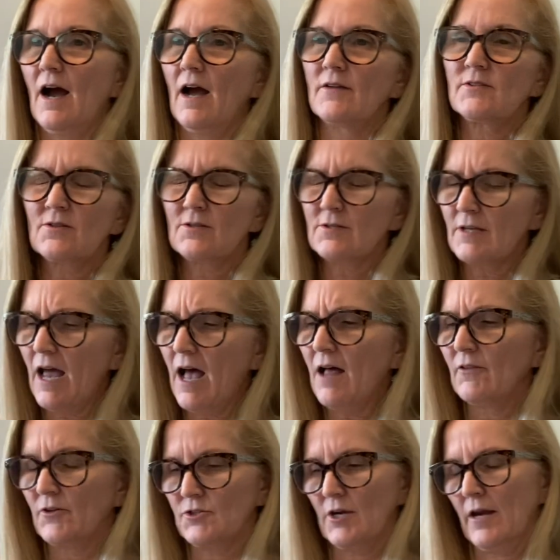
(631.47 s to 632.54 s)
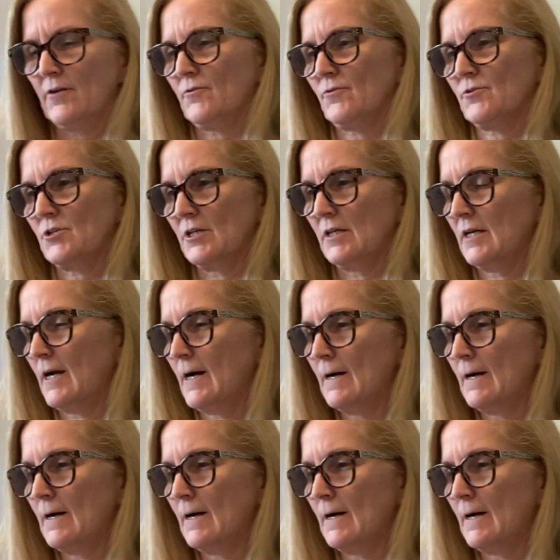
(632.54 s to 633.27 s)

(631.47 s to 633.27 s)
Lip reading: Solid energy.